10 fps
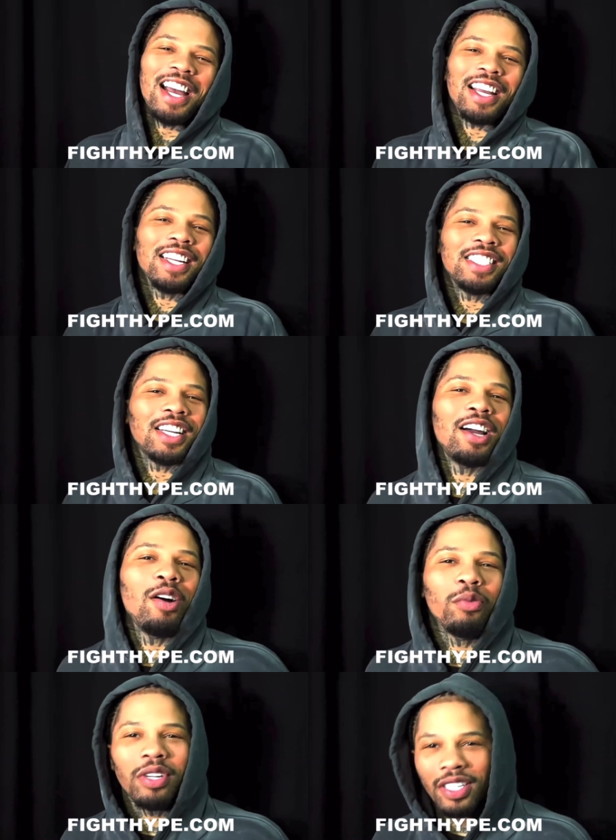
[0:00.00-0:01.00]
I guess it
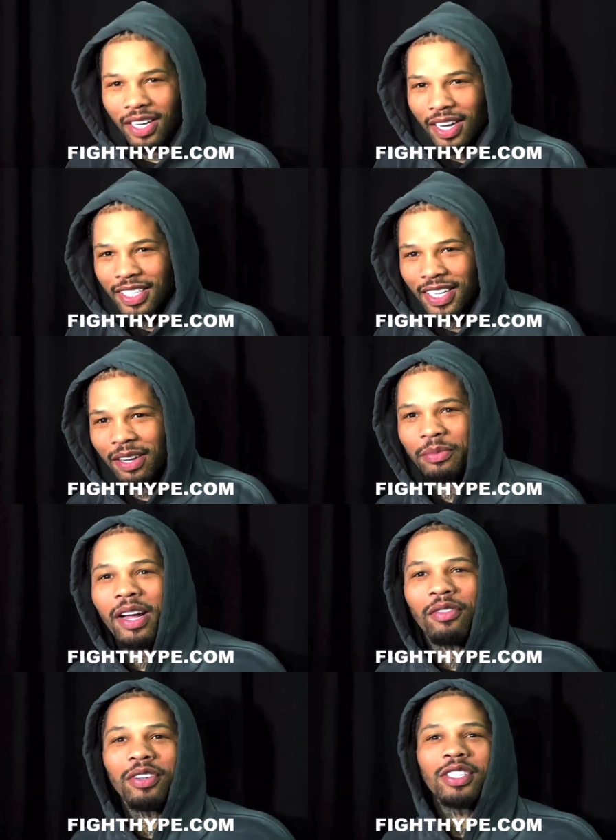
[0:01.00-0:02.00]
come with it. I, am
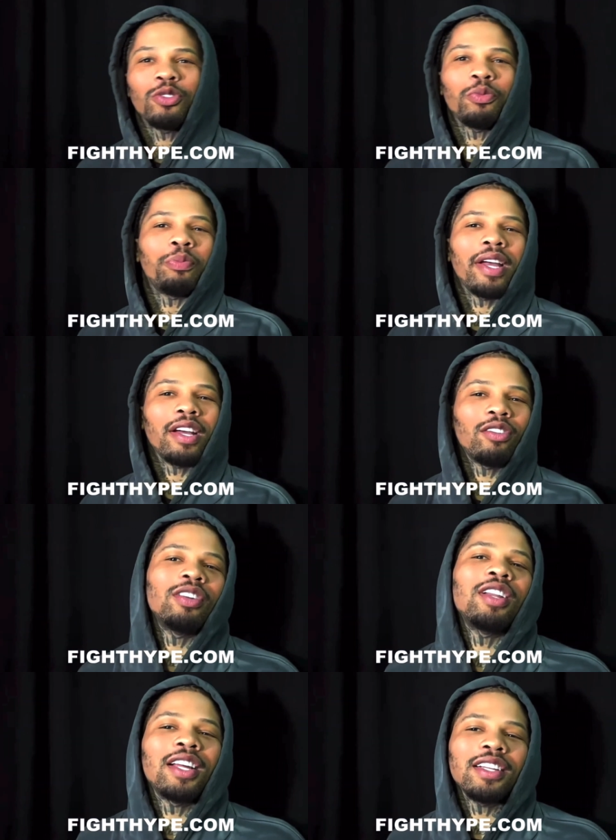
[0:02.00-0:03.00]
not really too big
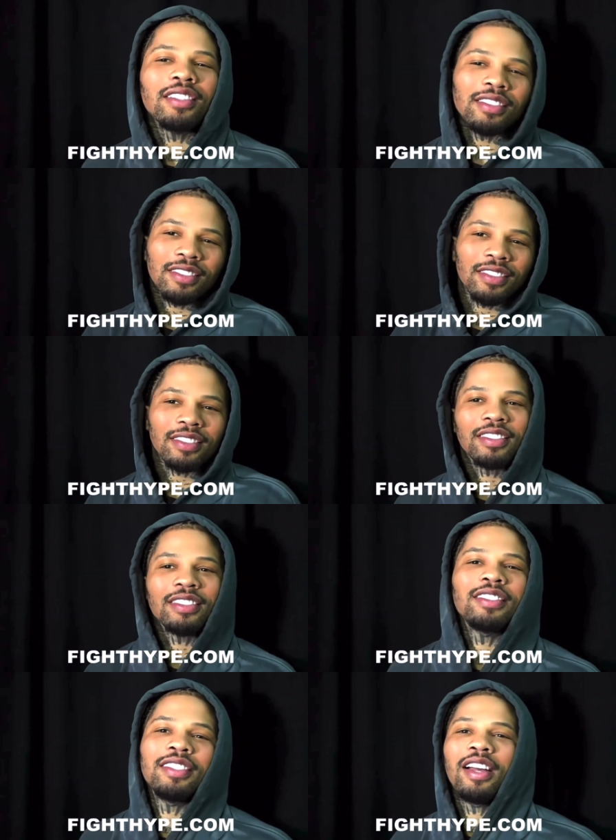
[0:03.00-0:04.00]
on like.
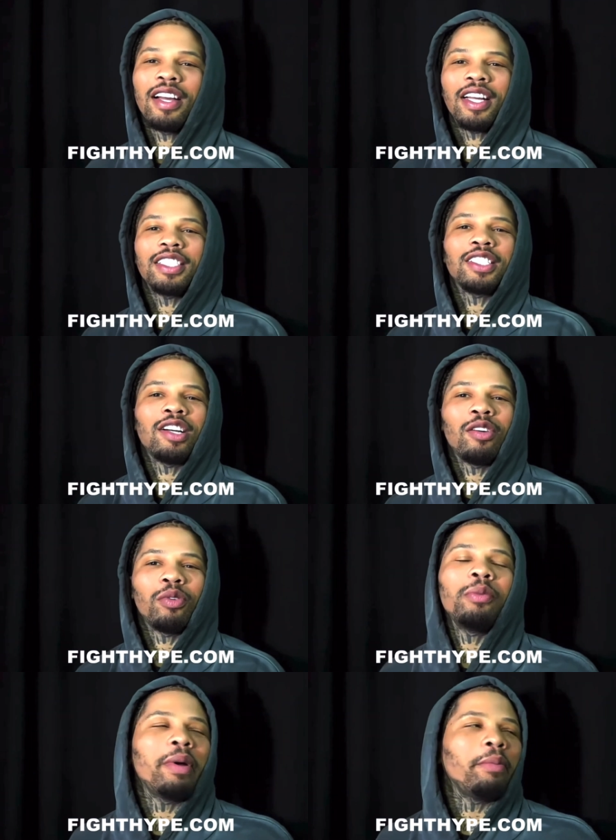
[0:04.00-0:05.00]
I guess it come
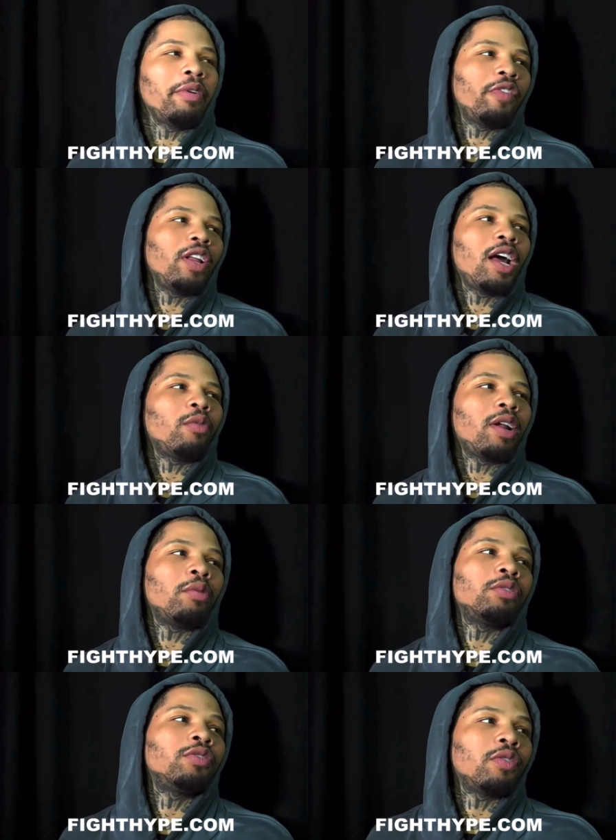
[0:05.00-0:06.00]
with it. it. made me feel like when
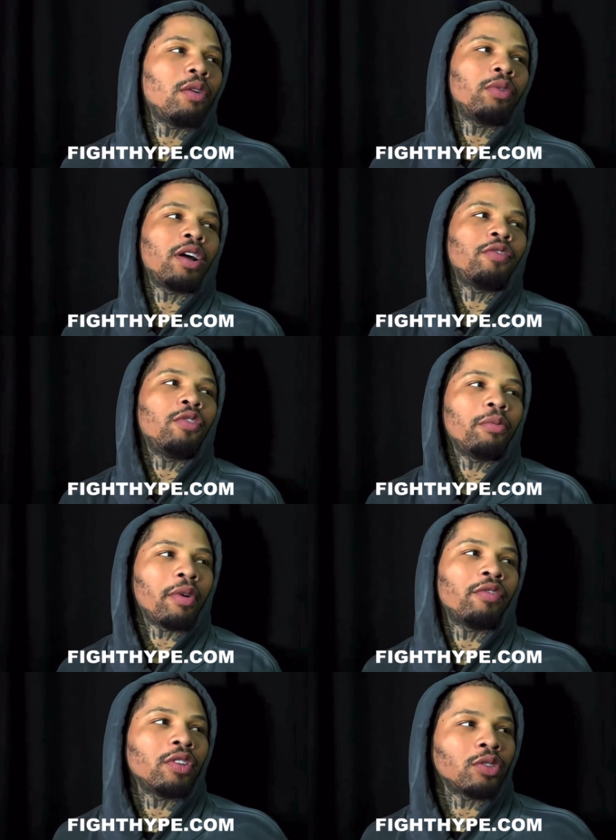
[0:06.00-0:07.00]
I was when I fought
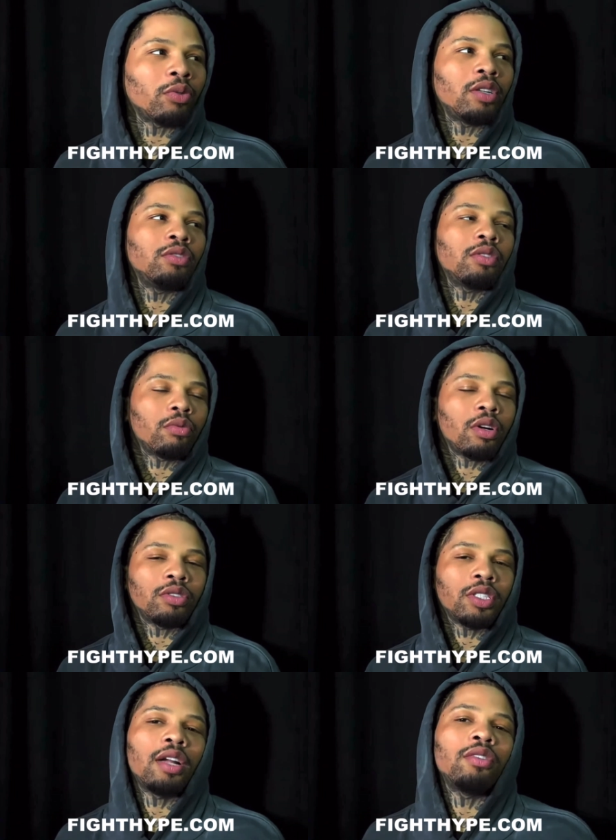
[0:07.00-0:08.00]
my first world,
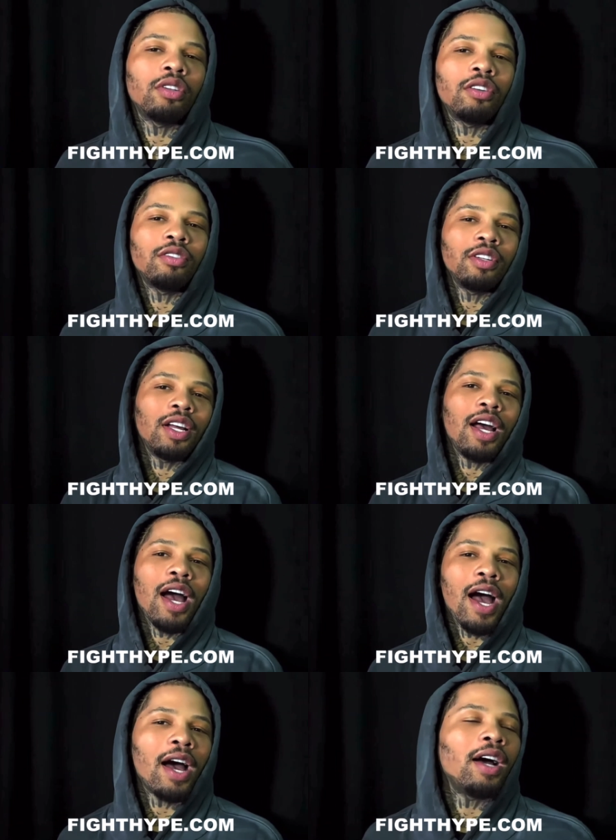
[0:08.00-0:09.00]
world title though,
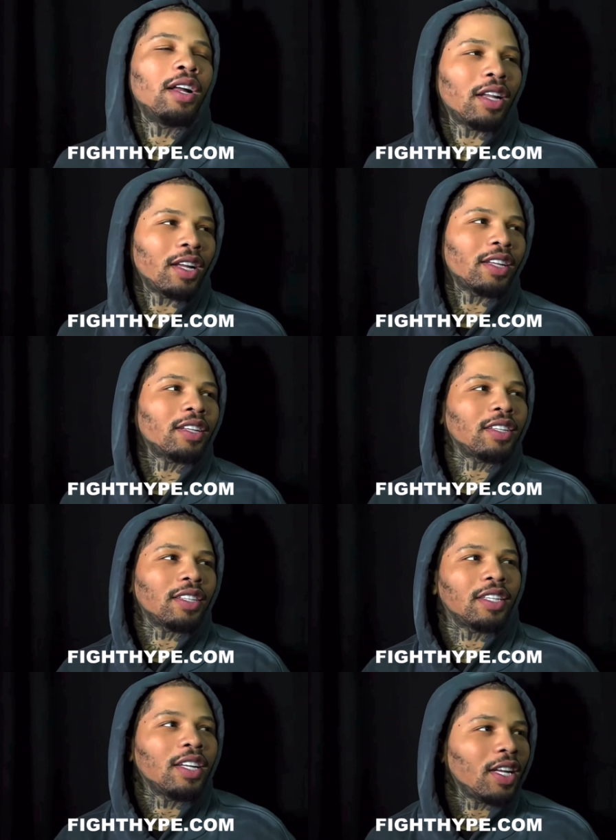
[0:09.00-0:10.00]
how like
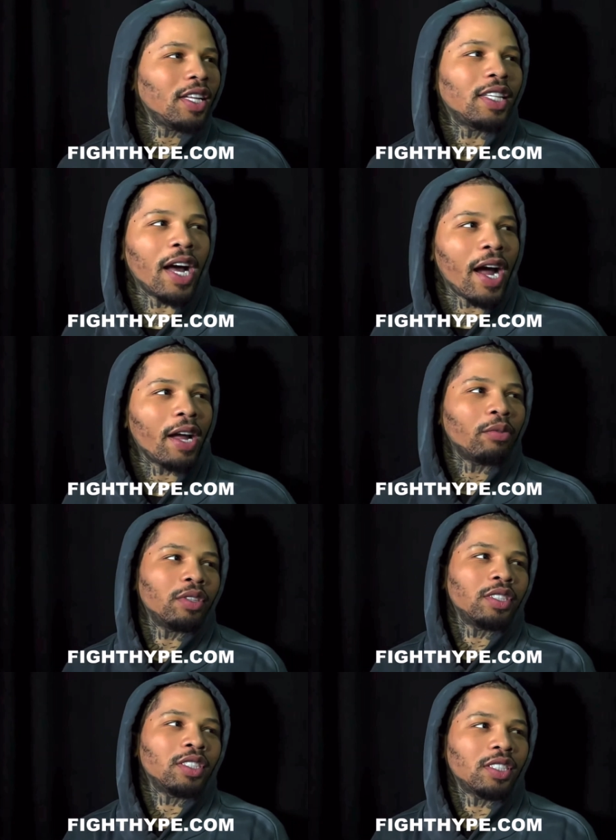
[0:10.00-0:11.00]
the height
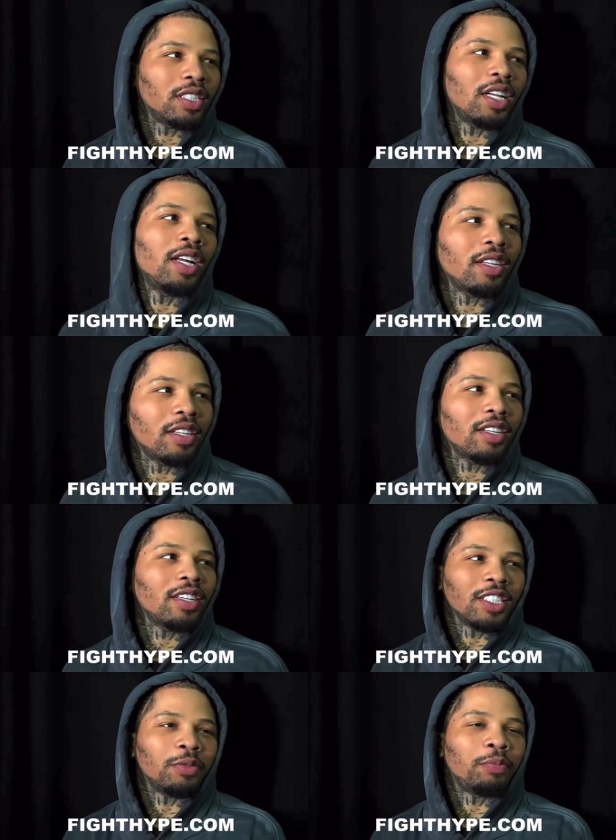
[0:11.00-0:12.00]
was and like
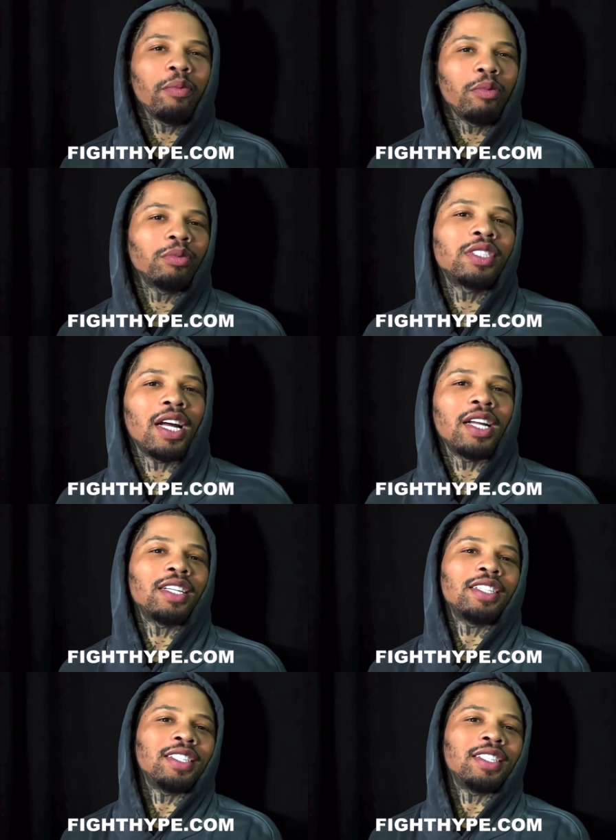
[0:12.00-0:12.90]
because people was like